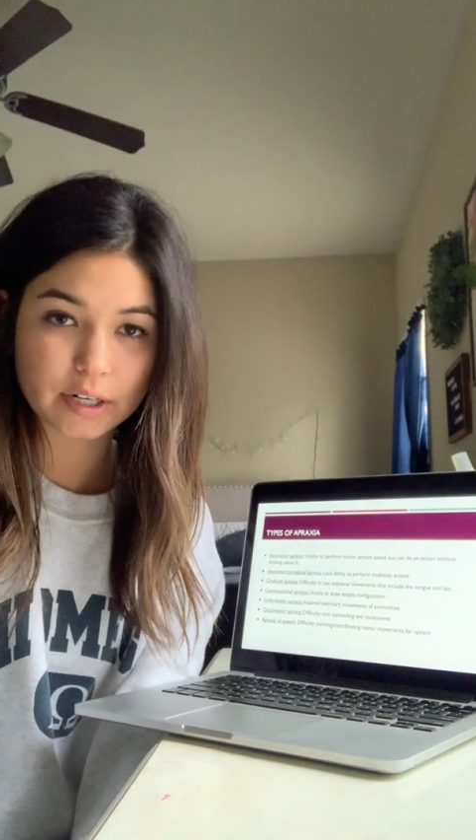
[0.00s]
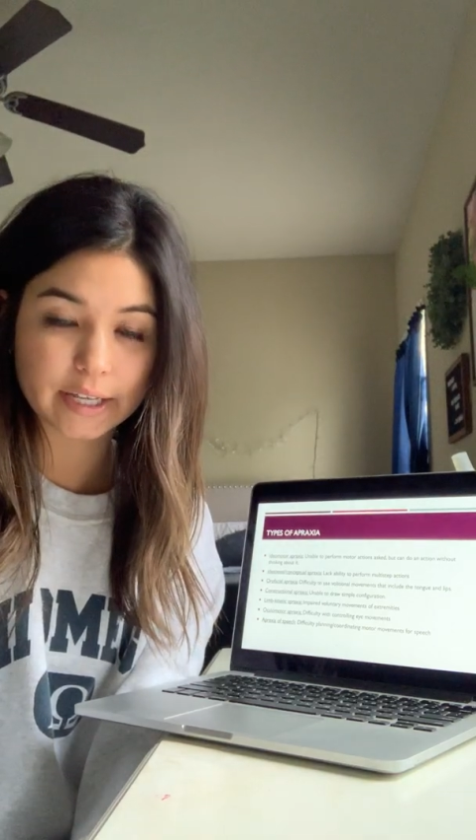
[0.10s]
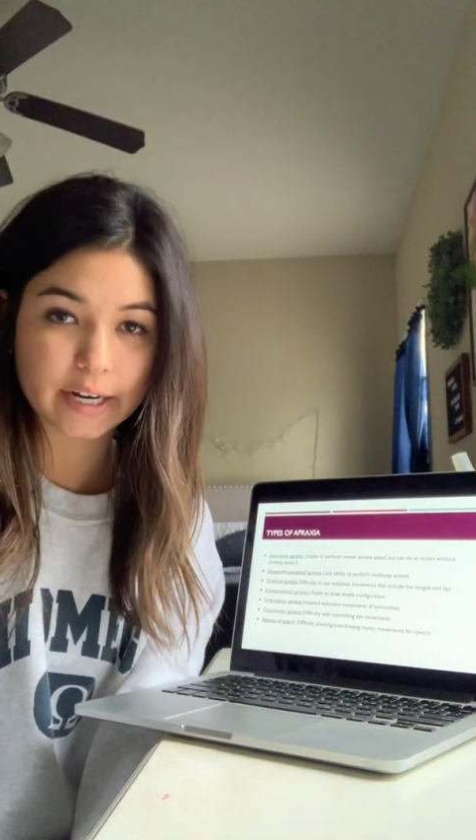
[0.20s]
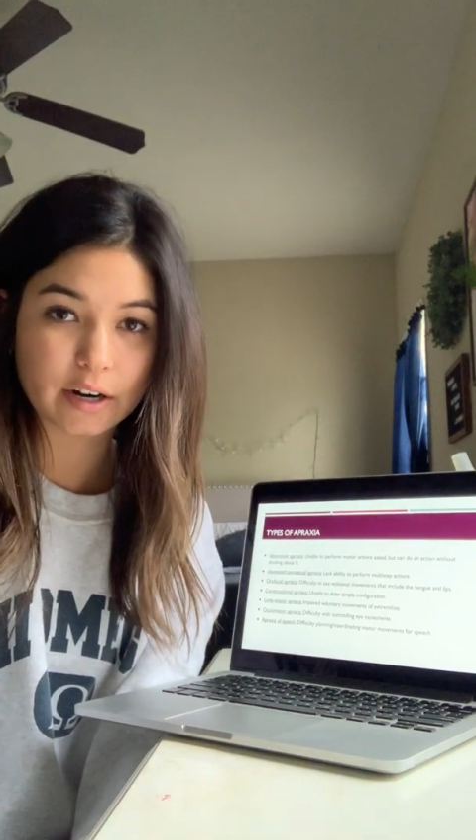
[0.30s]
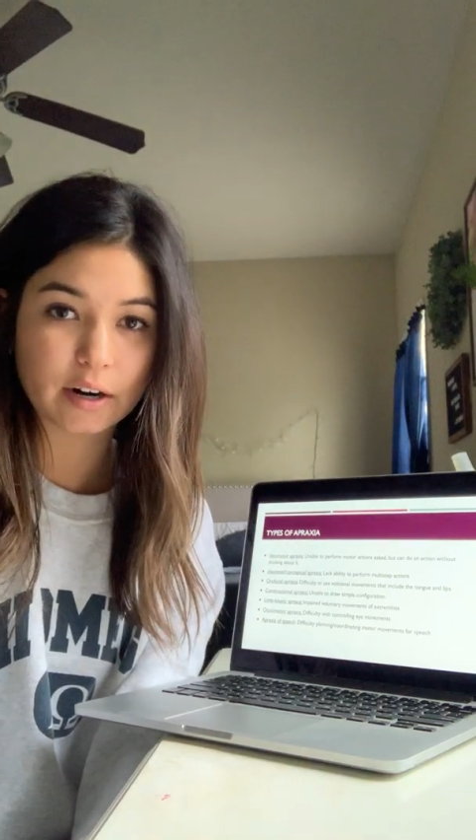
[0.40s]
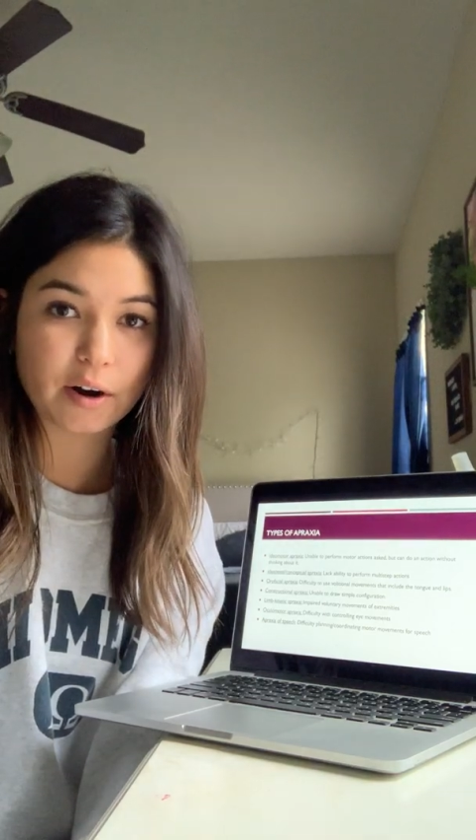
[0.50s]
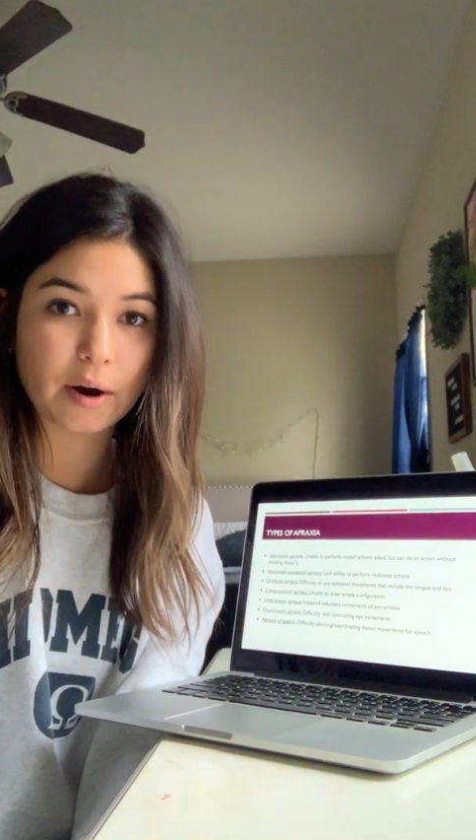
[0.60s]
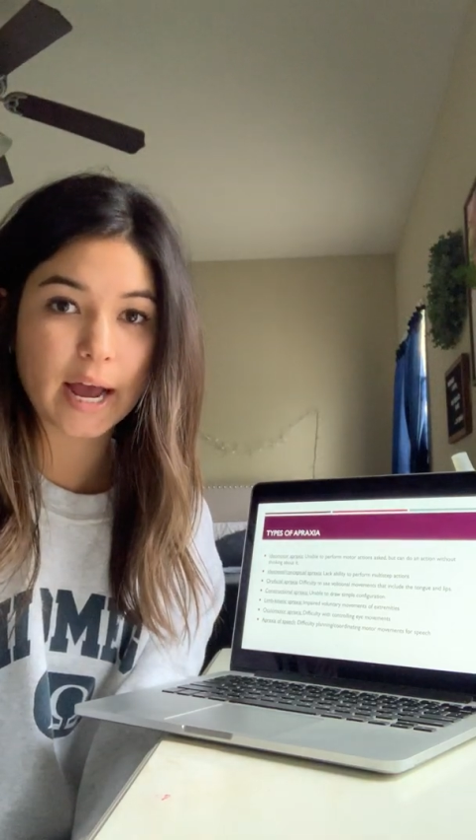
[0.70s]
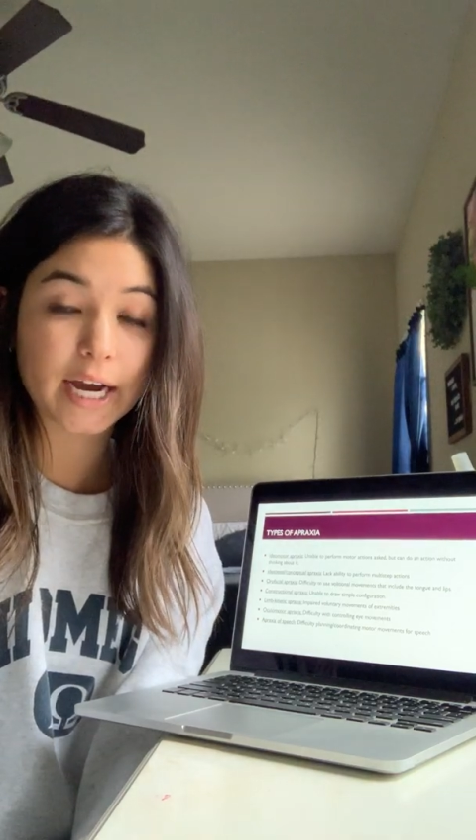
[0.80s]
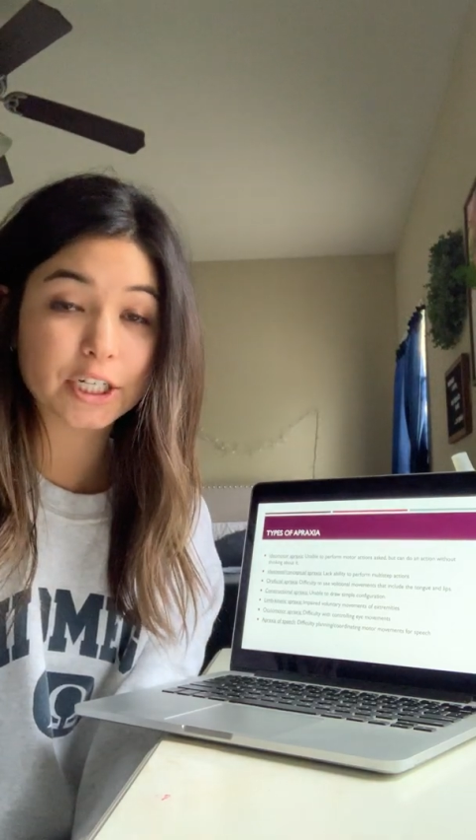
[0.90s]
there
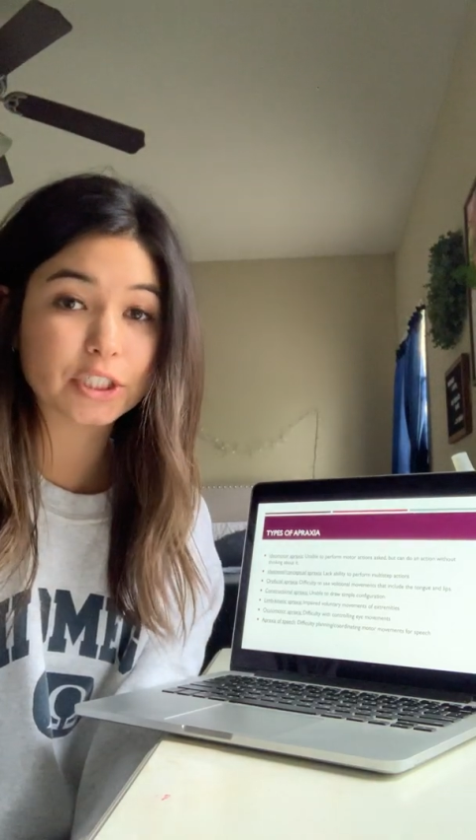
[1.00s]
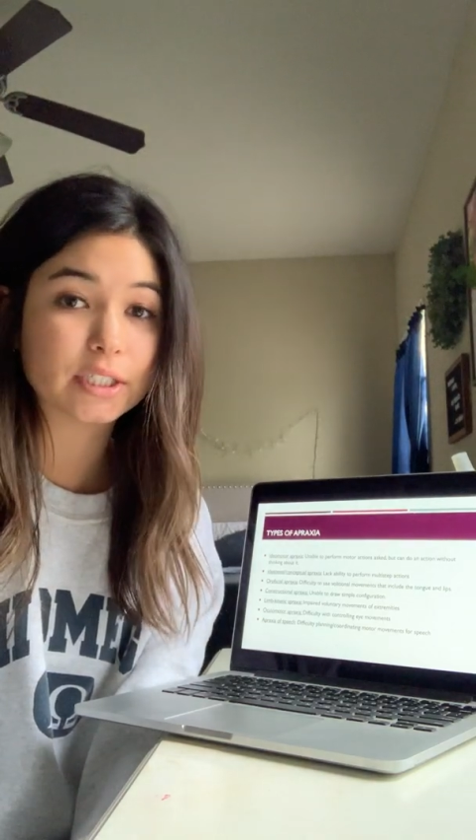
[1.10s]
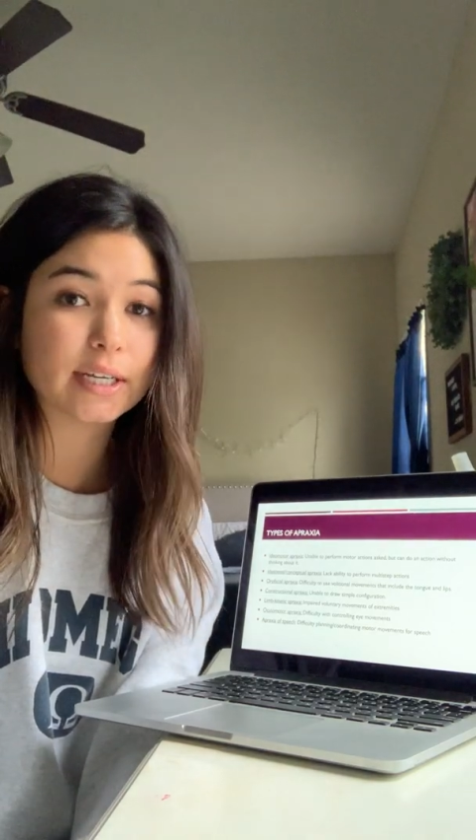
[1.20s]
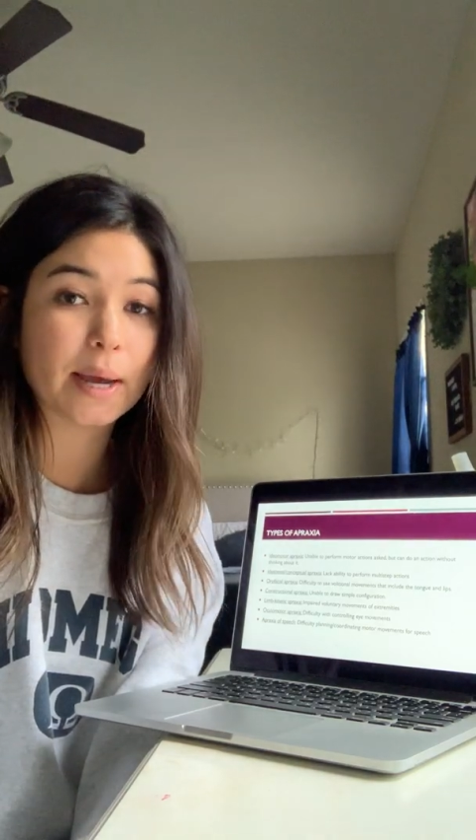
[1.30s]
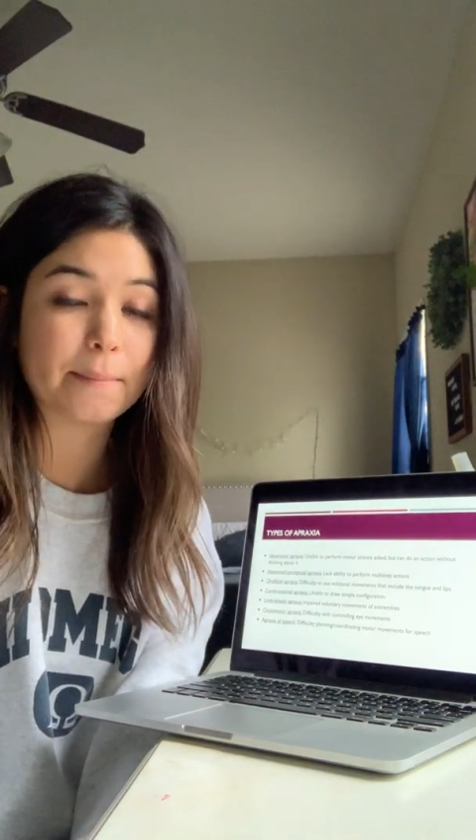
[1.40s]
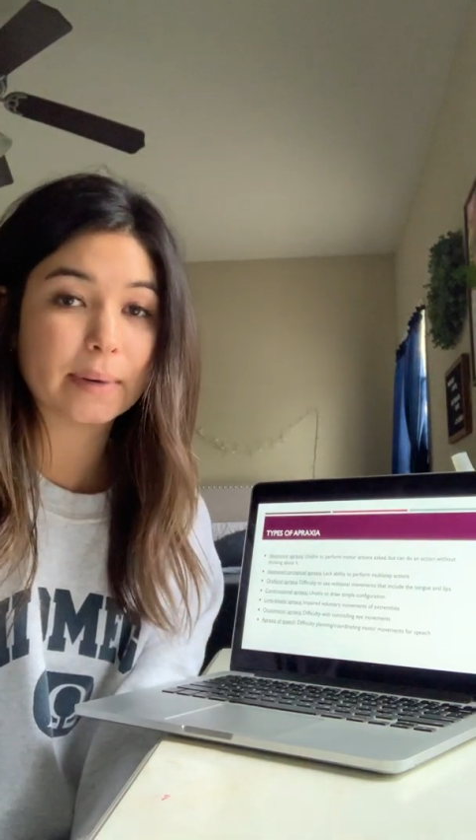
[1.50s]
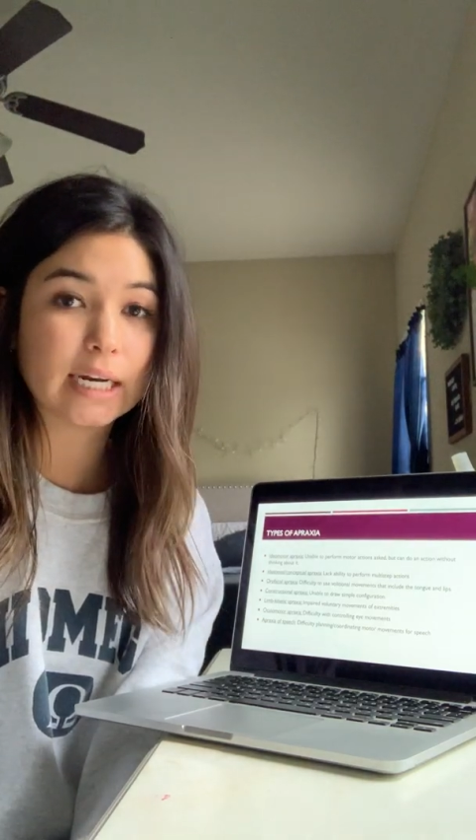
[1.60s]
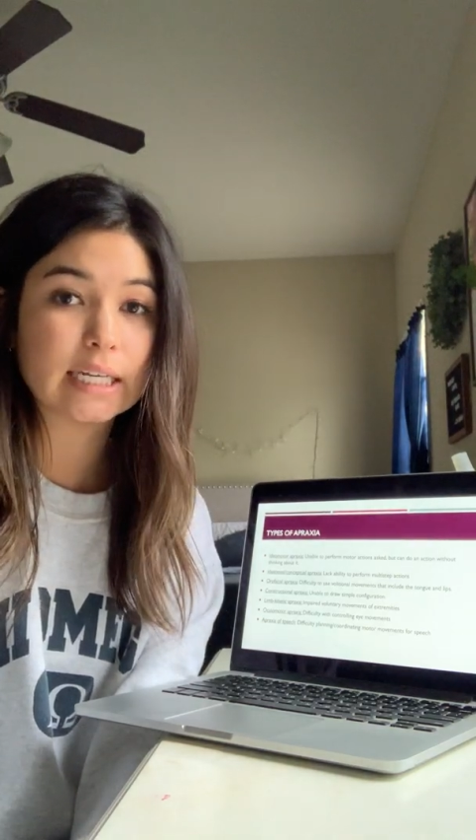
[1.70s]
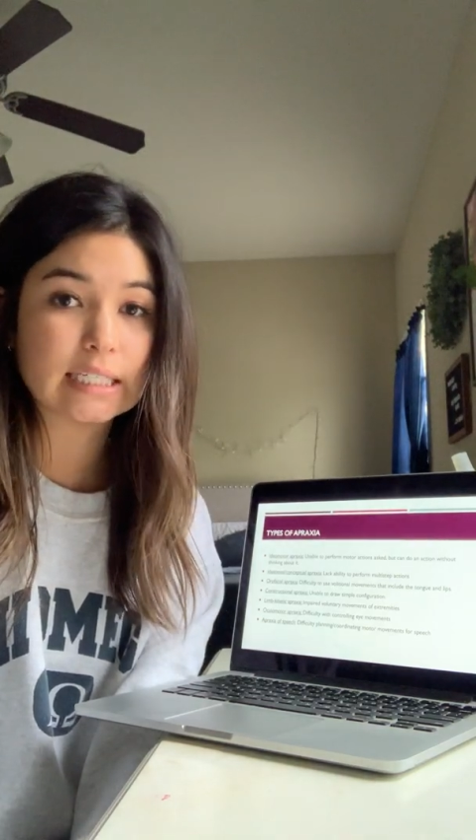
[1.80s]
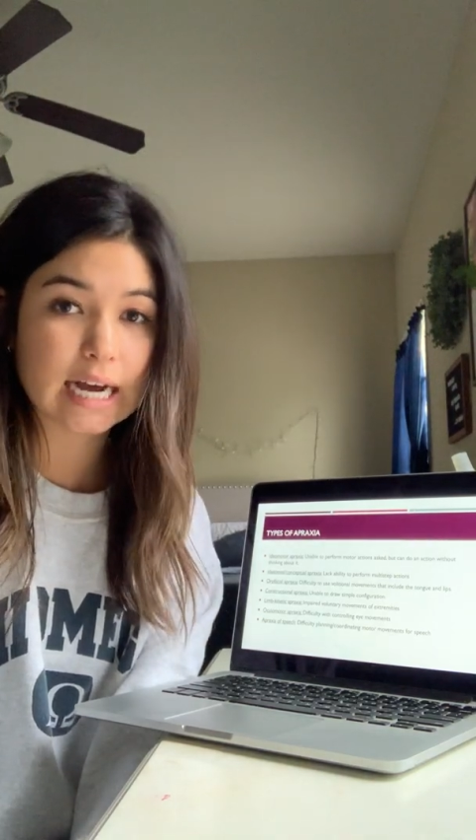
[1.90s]
are actually
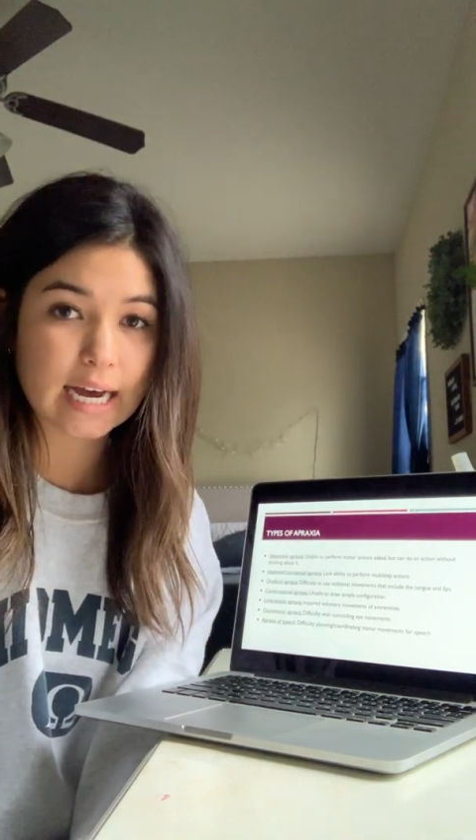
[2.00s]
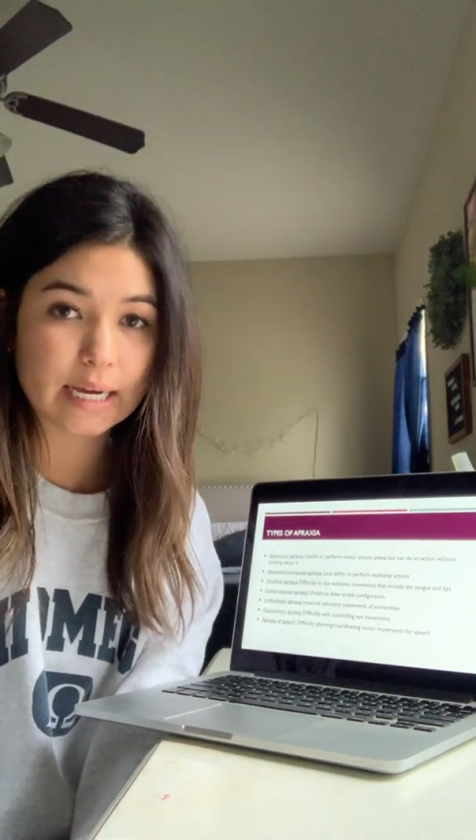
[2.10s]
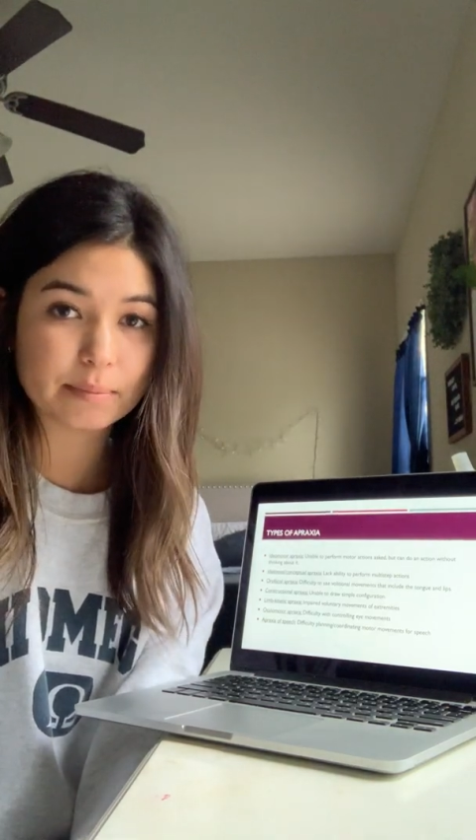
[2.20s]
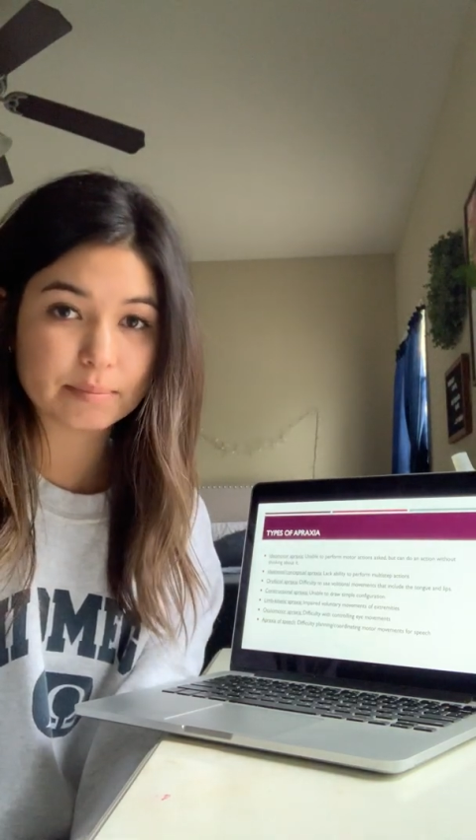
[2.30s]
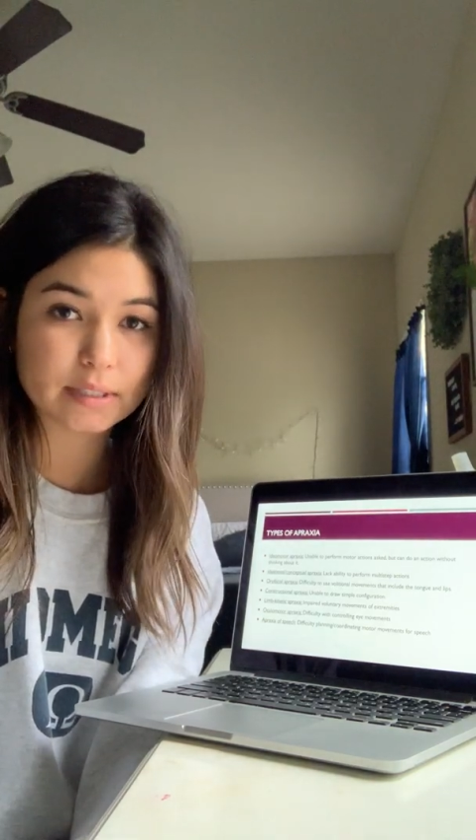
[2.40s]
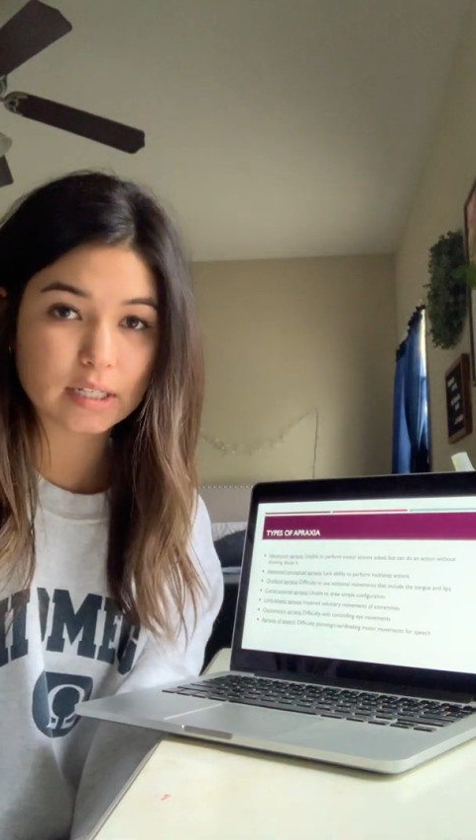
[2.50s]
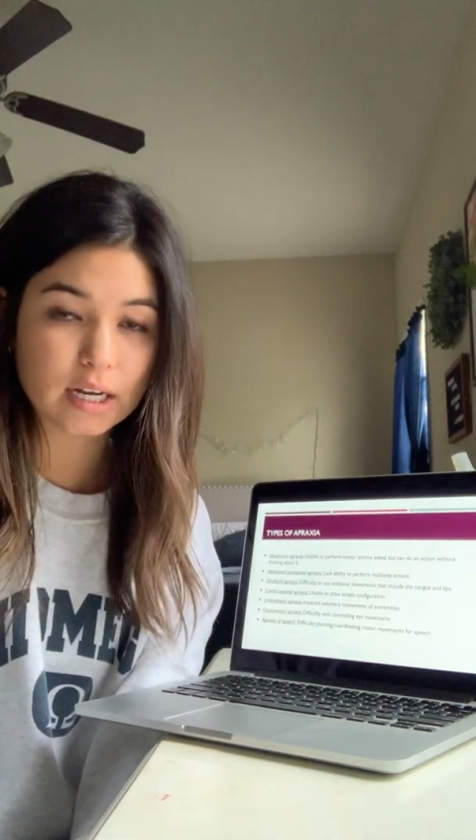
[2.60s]
many types